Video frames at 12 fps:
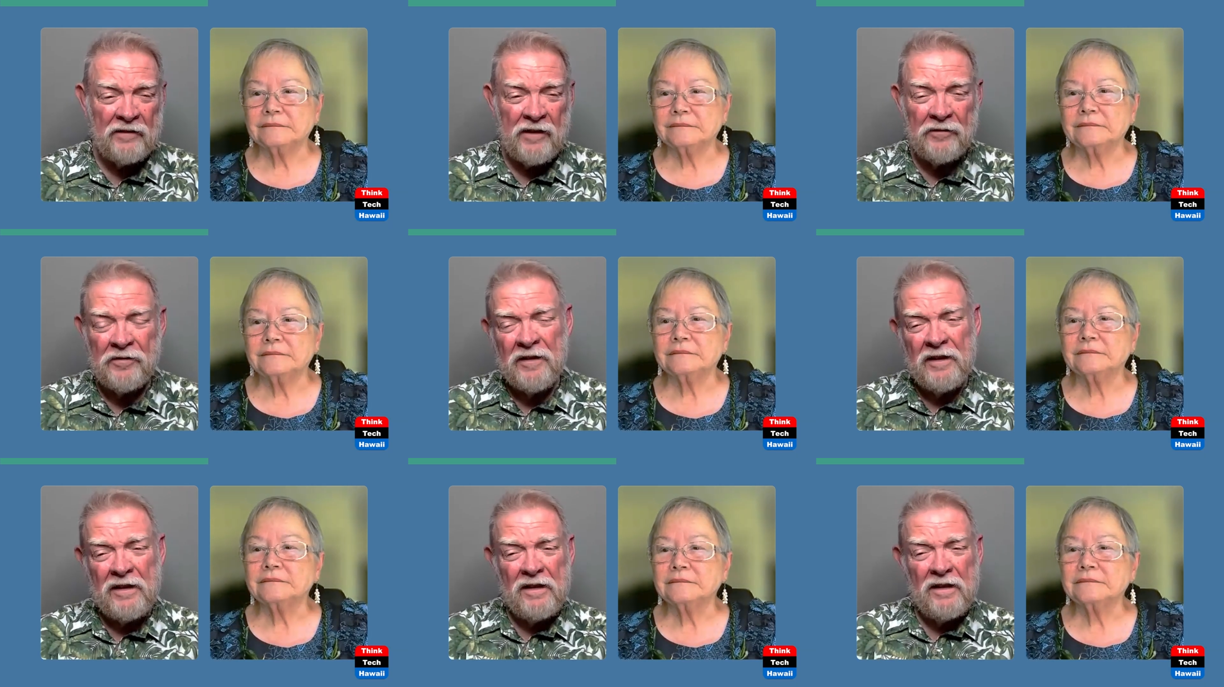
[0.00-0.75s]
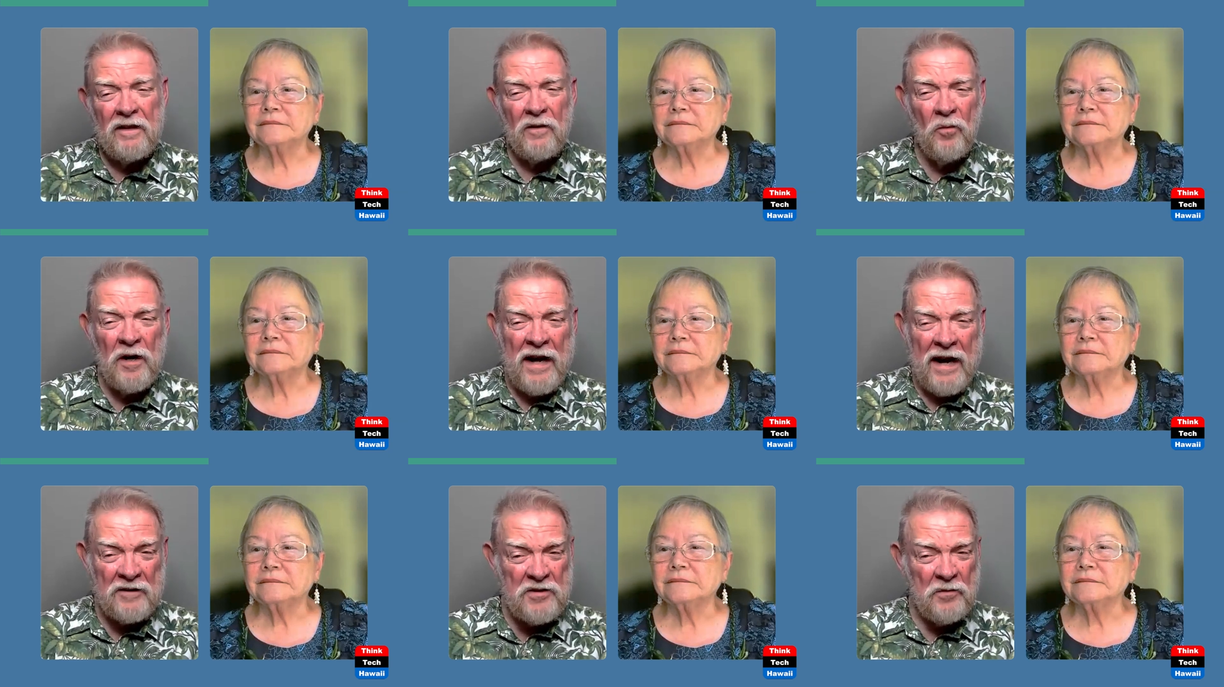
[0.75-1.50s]
Speaker 1: I live one
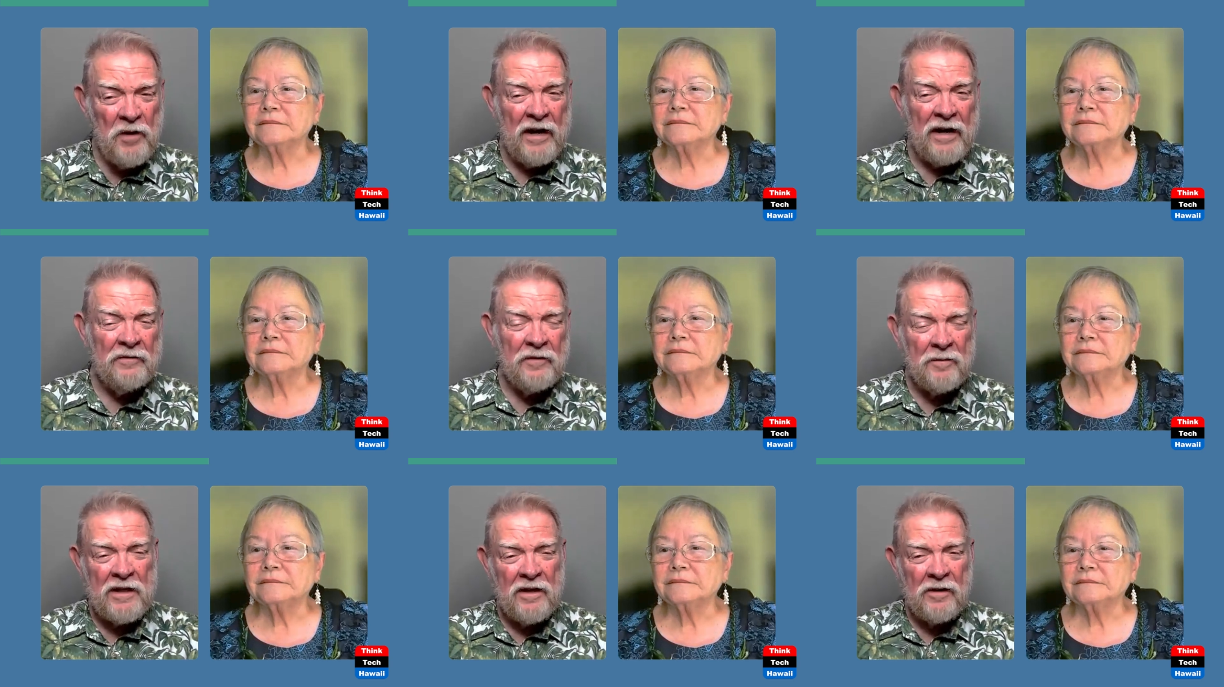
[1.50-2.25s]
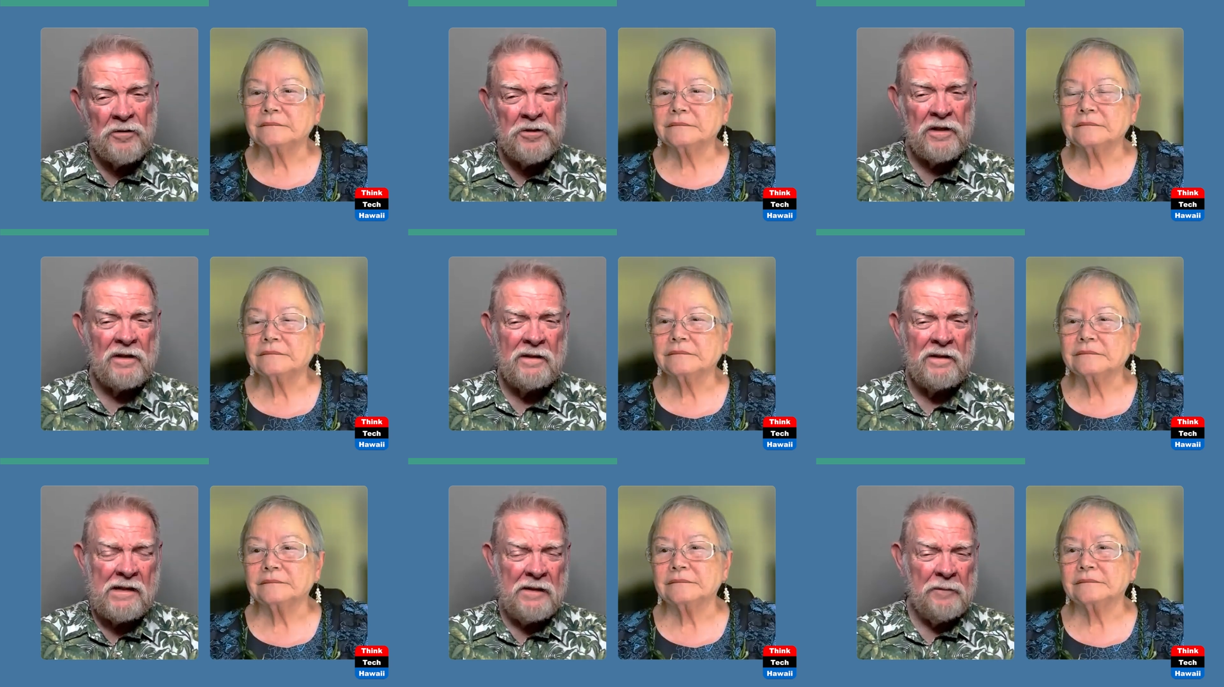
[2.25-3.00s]
house away from the ocean.
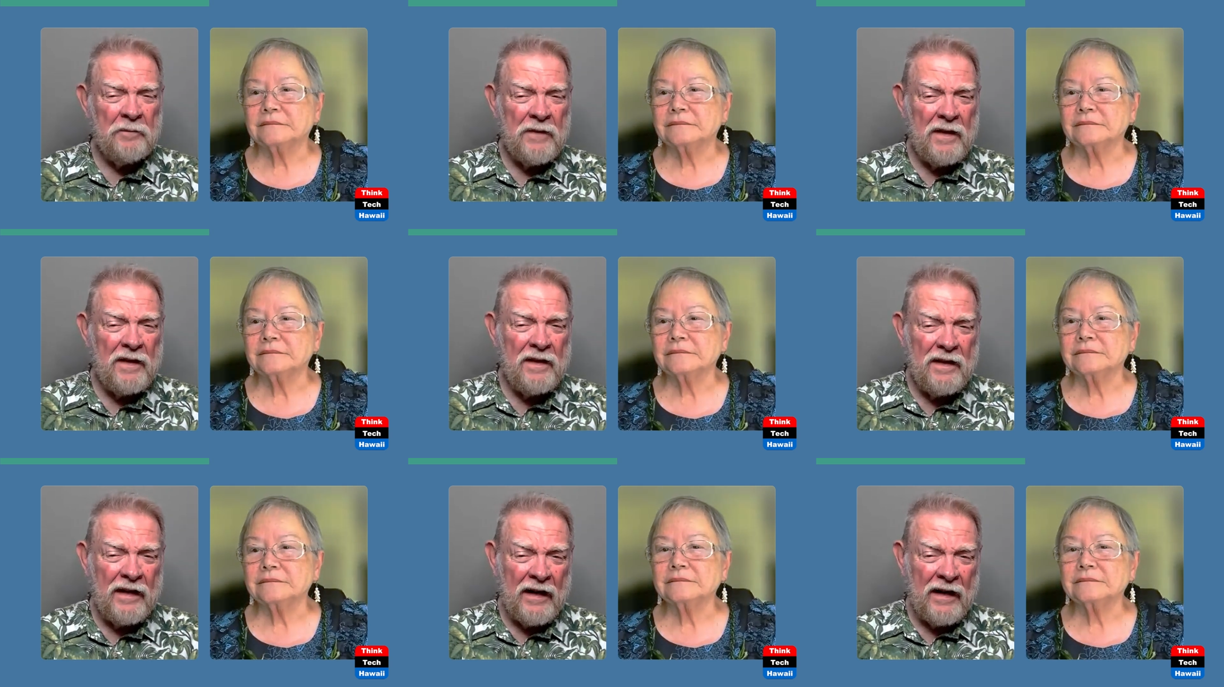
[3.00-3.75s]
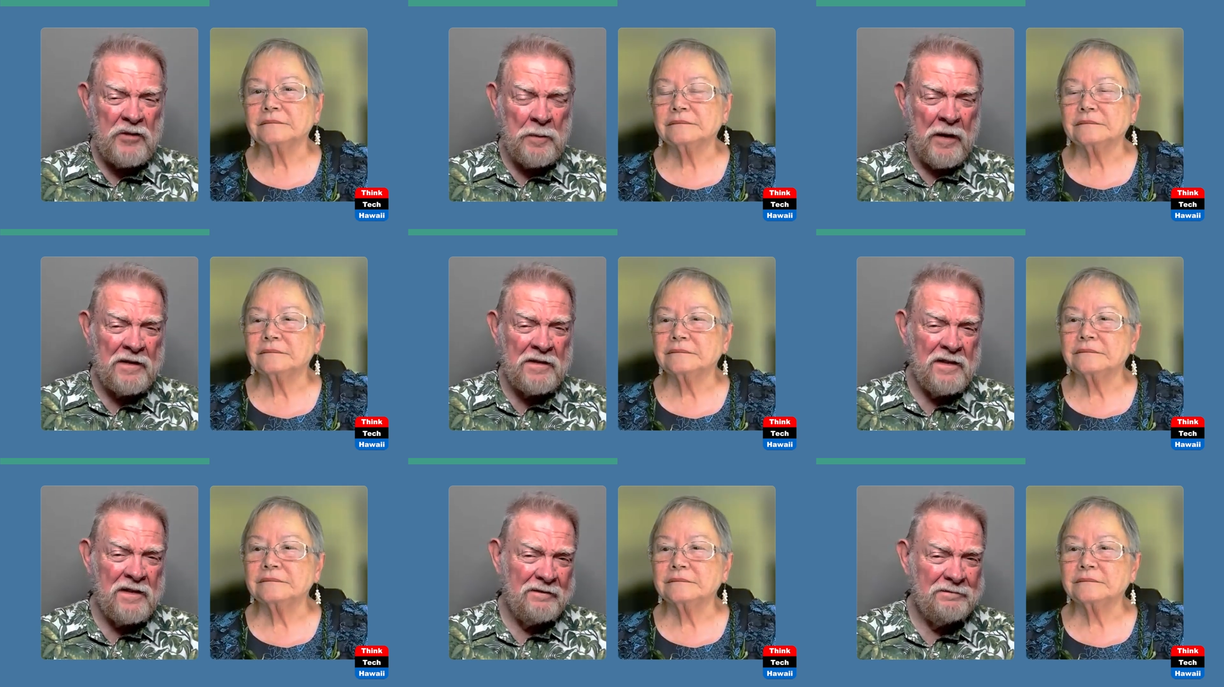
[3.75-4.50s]
And I've
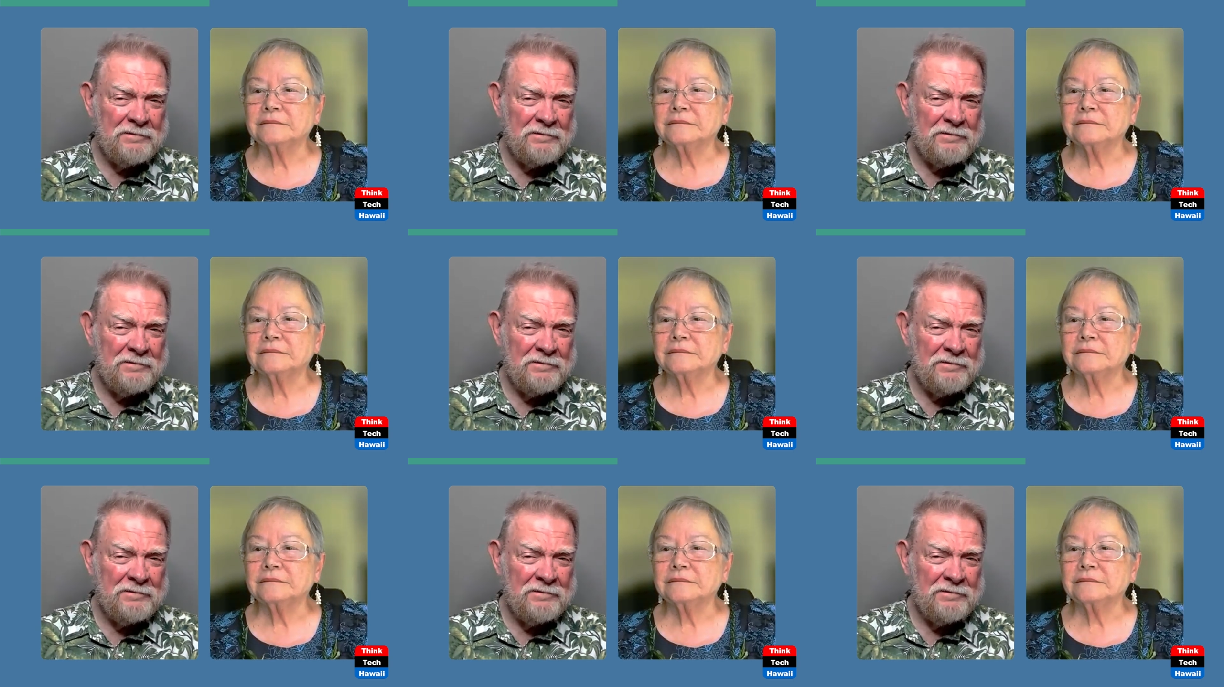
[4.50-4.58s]
spent